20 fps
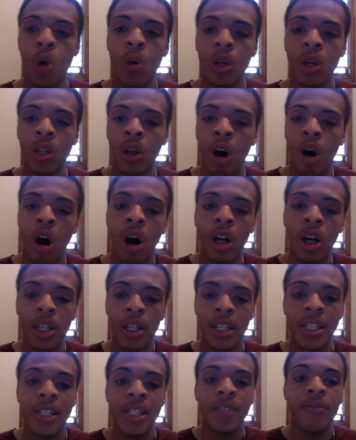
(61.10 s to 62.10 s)
along.
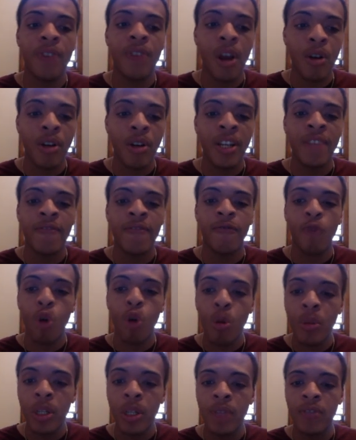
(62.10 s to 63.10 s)
This is very
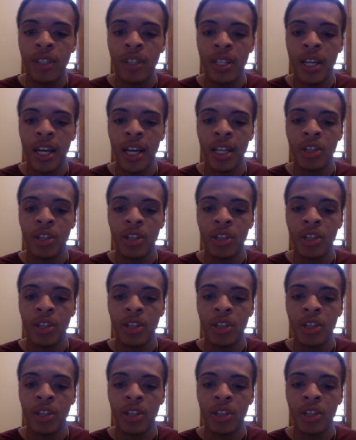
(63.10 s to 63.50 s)
informative today.